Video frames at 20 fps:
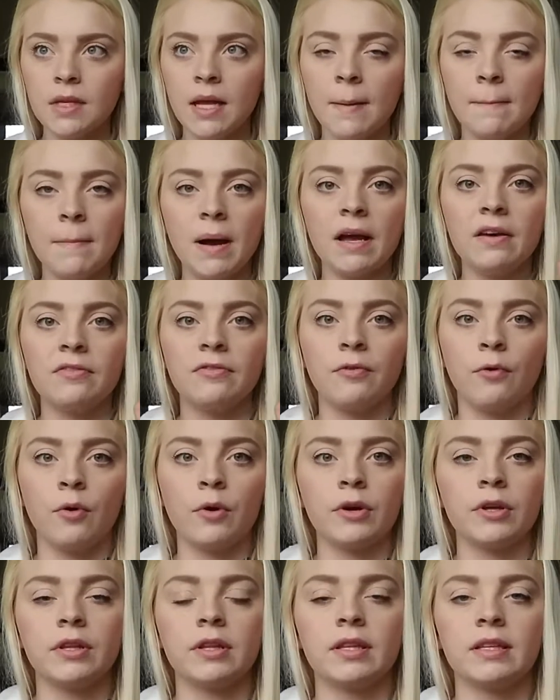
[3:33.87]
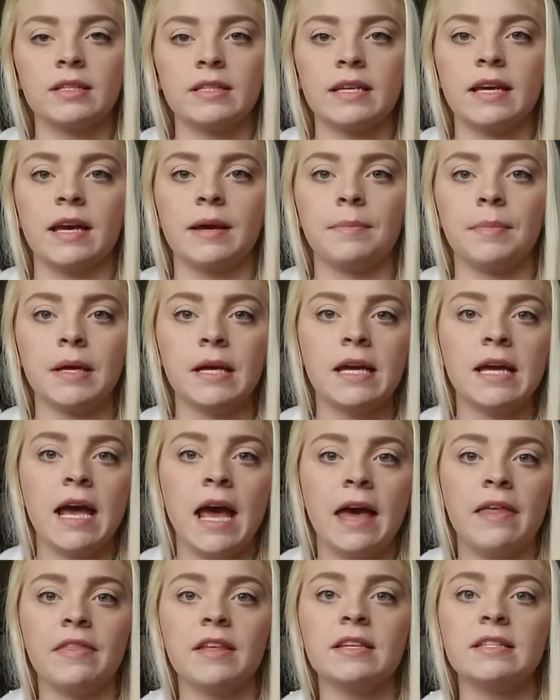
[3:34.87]
My 4th tip,
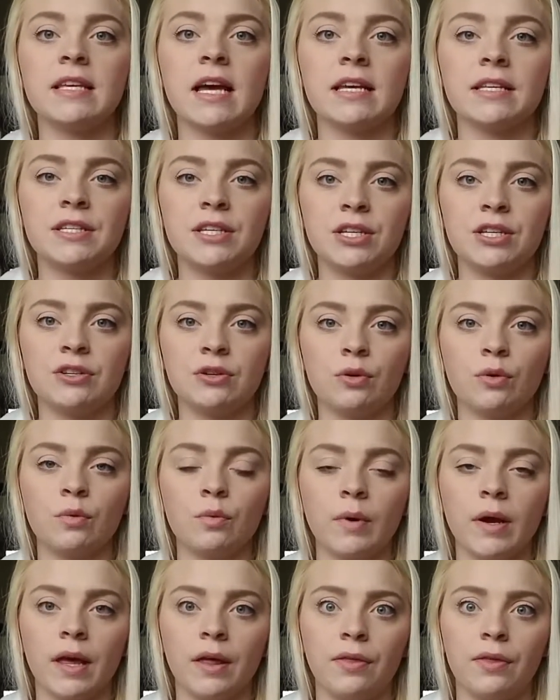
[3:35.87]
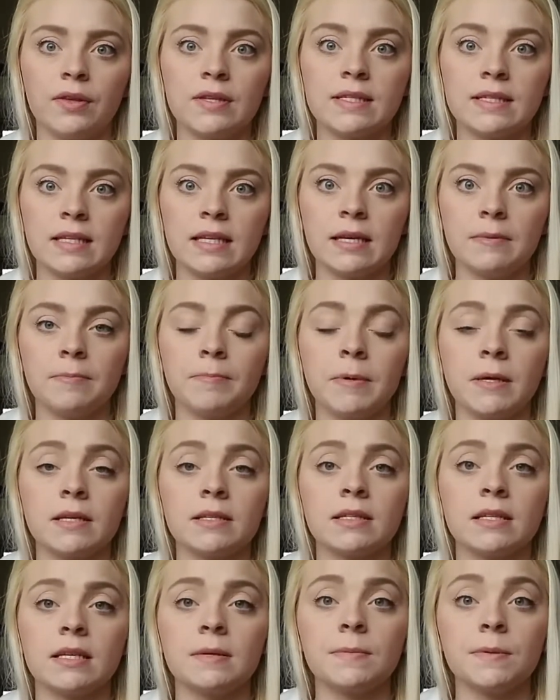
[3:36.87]
and this has to do with sleep,
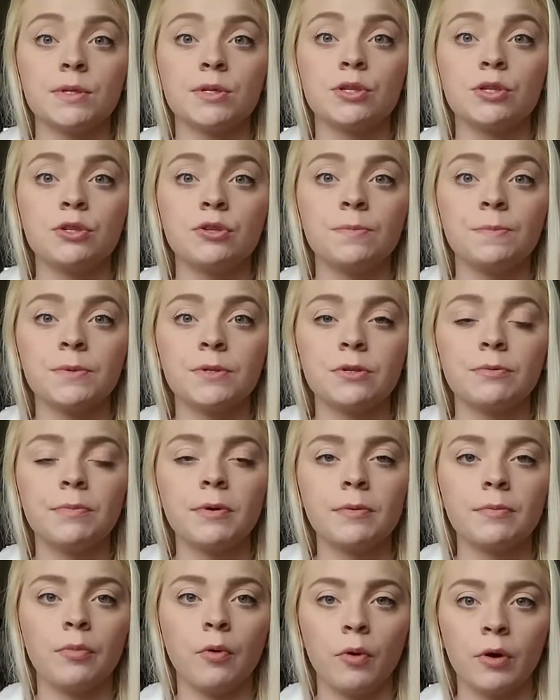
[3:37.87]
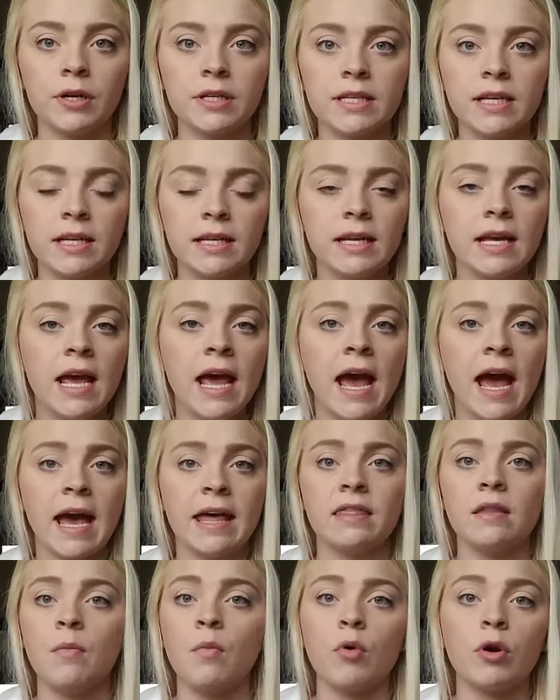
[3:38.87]
because sleep is super, super important.
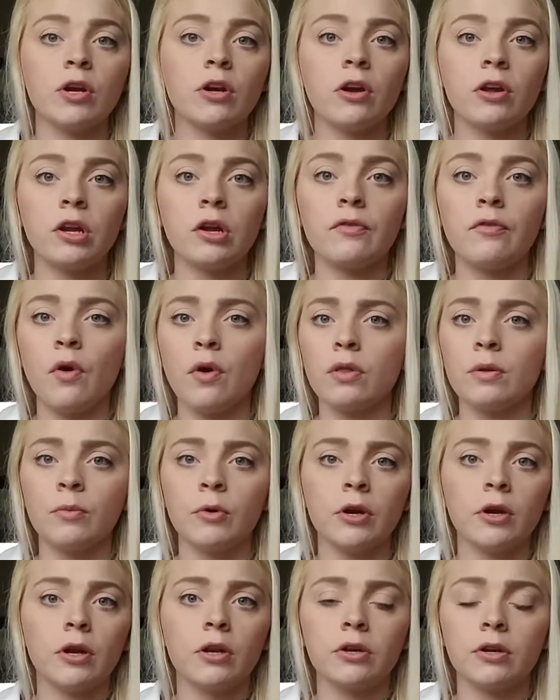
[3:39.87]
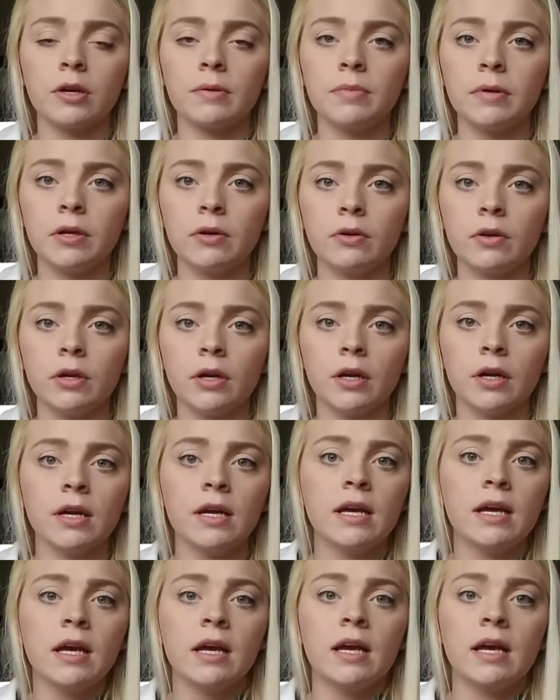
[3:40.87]
And the more you're on your phone, the more you're on your computer
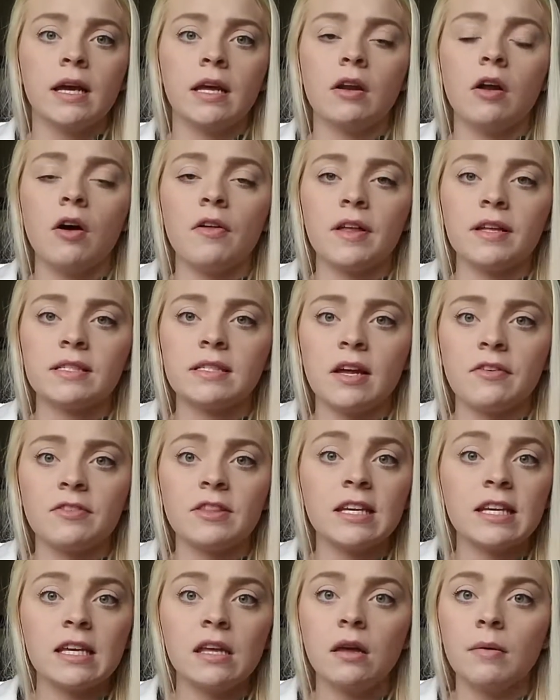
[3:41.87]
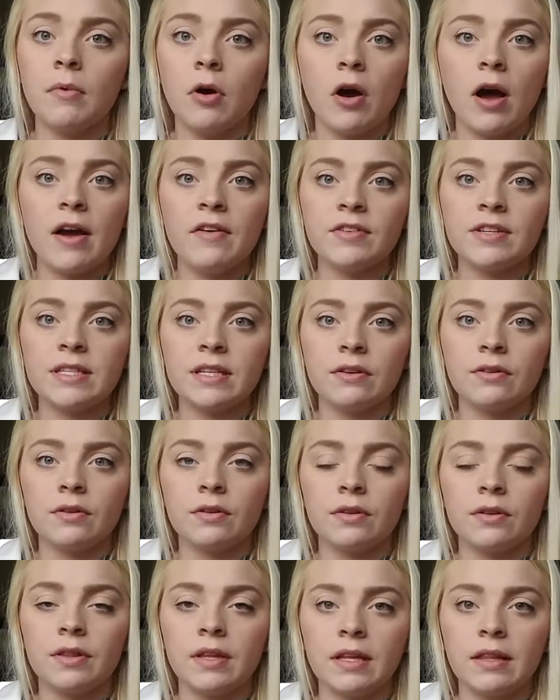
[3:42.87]
and all that stuff, thinking about every
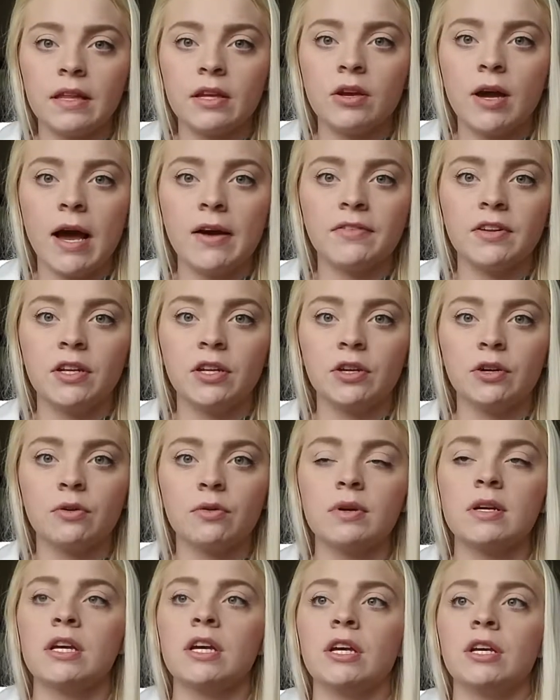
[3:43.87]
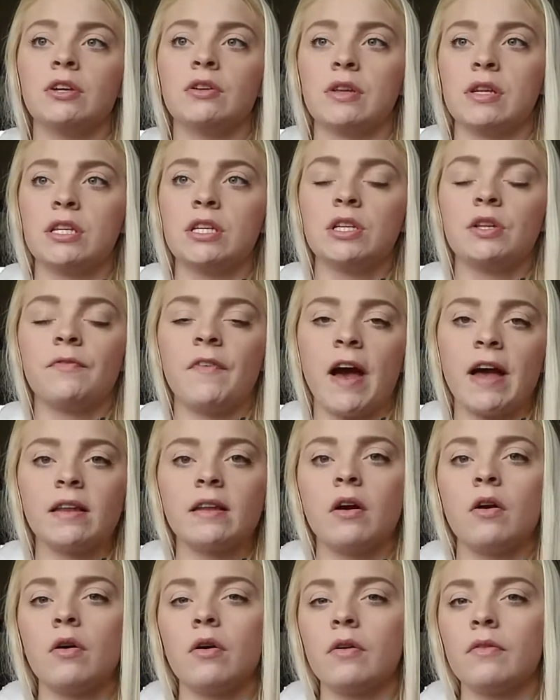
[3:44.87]
single thing that you have to do, you need
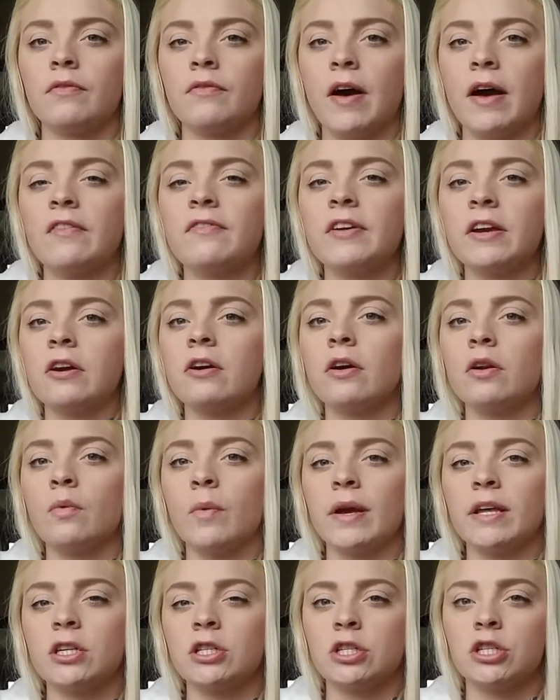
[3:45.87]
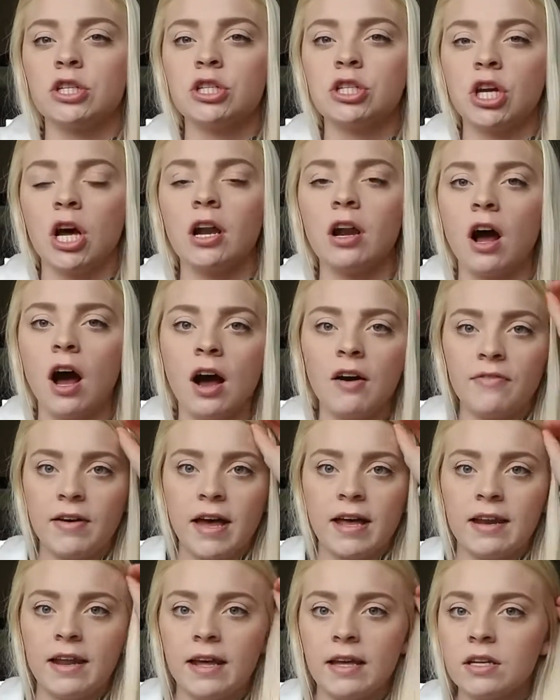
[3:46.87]
to figure out a way to just shut off
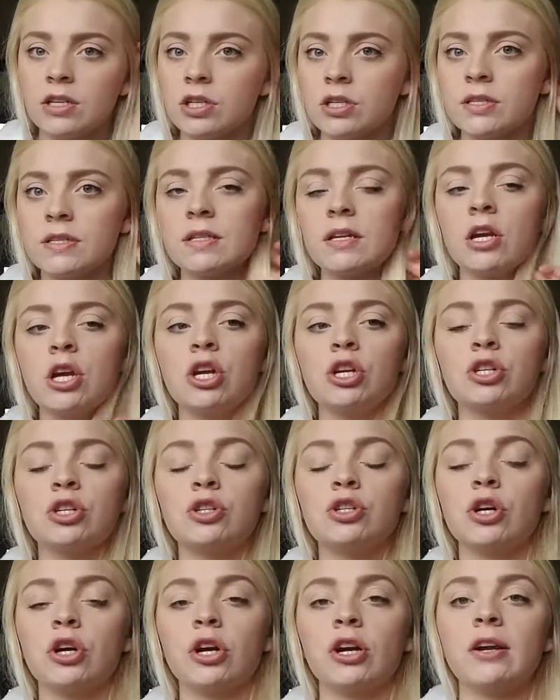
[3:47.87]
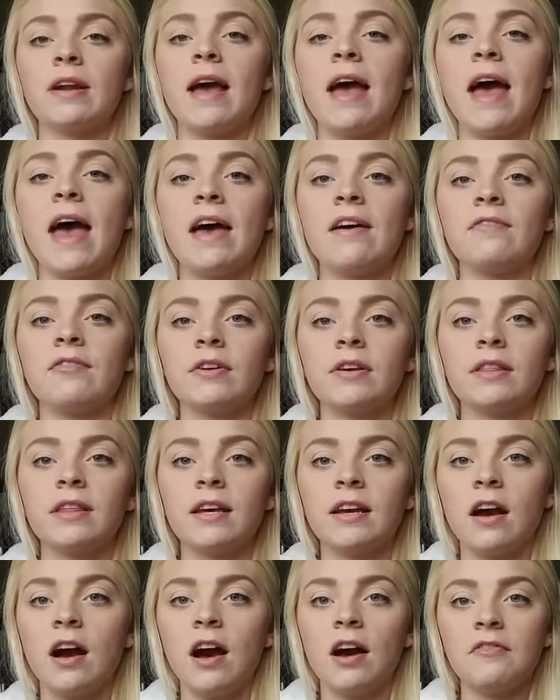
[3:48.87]
at night. Just turn
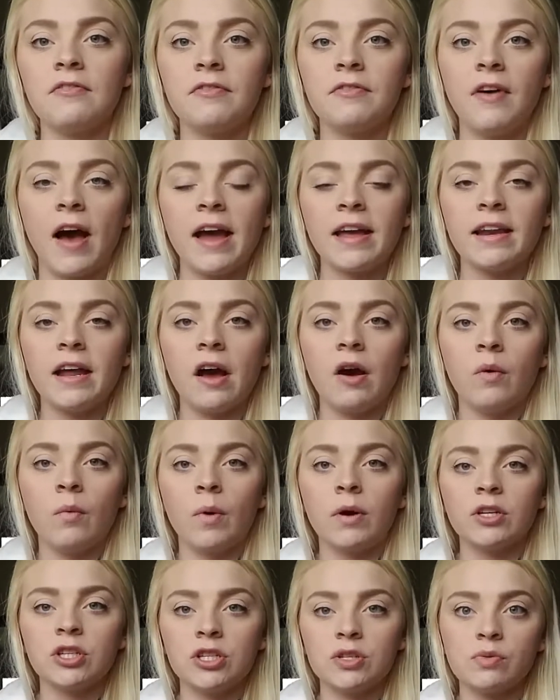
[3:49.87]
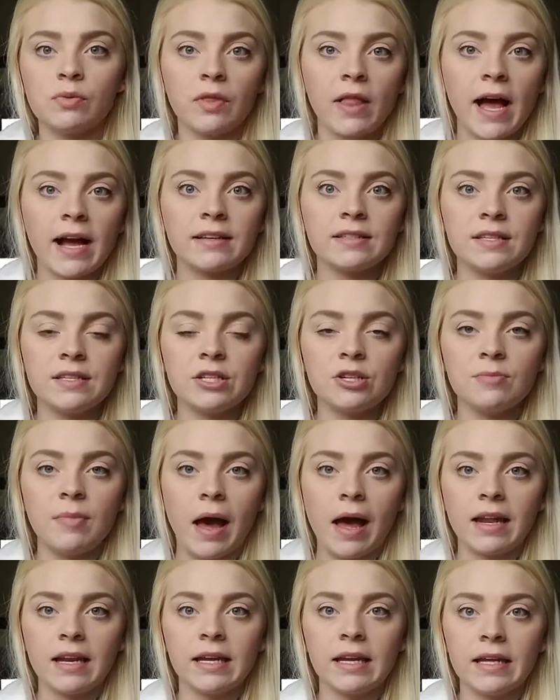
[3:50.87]
everything off, find out what just relaxes your
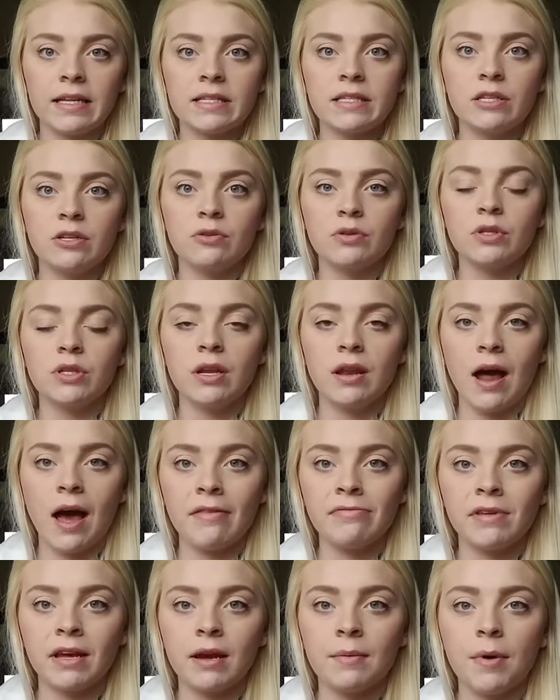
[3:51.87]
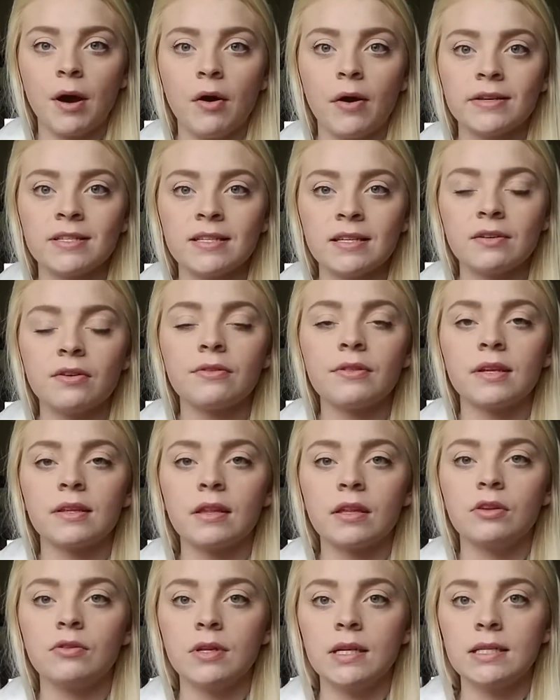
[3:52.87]
mind and gets you to not think about a single thing
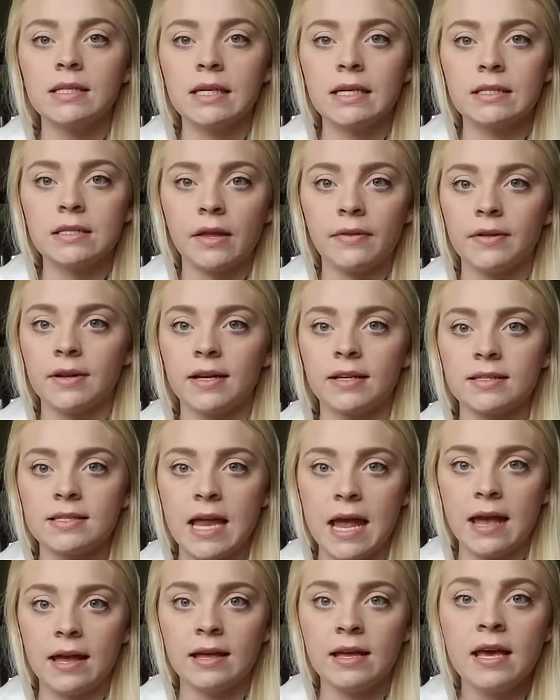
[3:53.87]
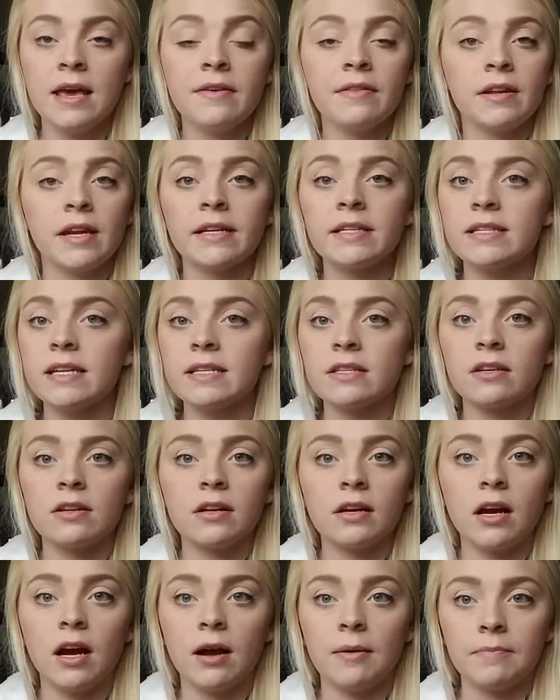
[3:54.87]
that you need to get done the next day. The next day is going
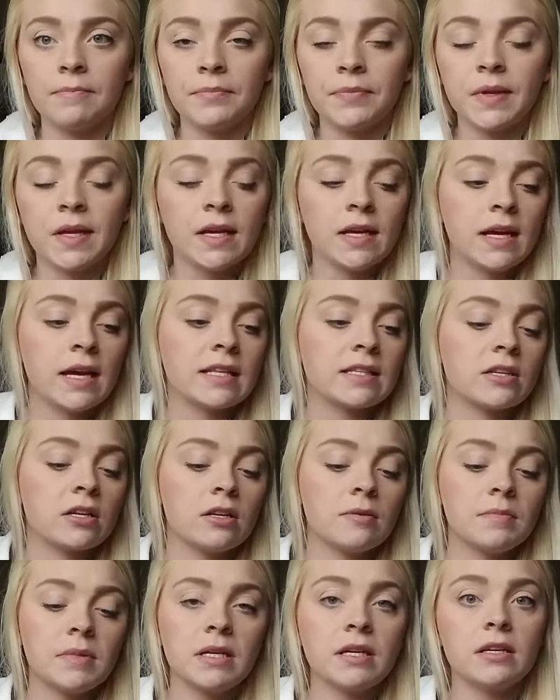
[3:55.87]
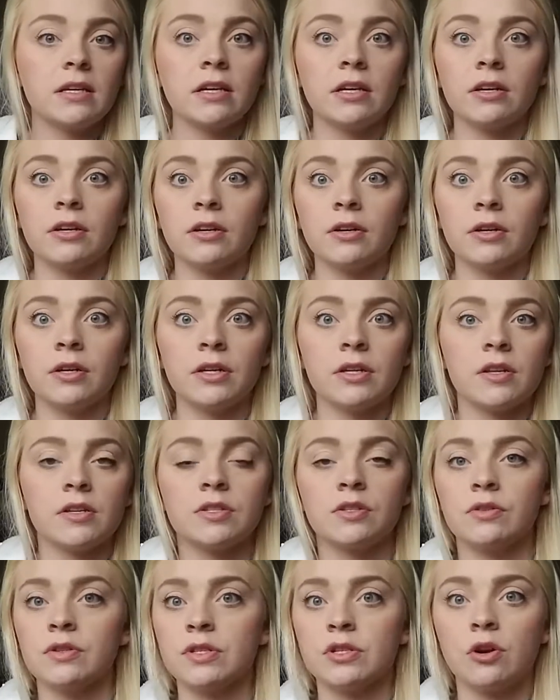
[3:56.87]
to come. It's going to be here as
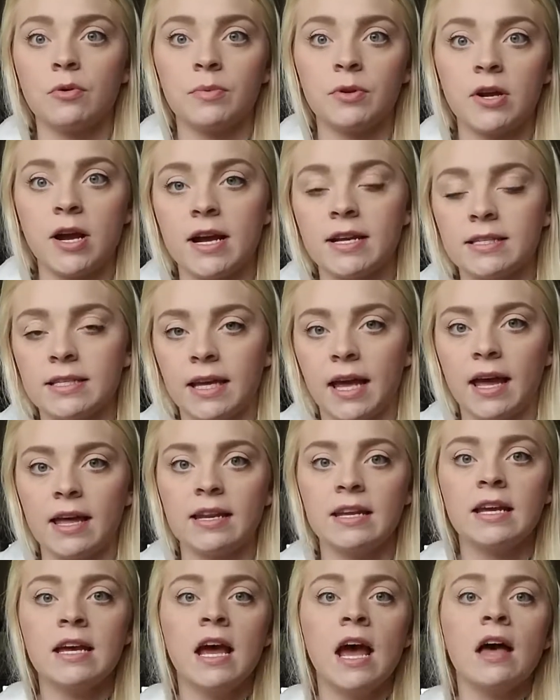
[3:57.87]
soon as you open your eyes again.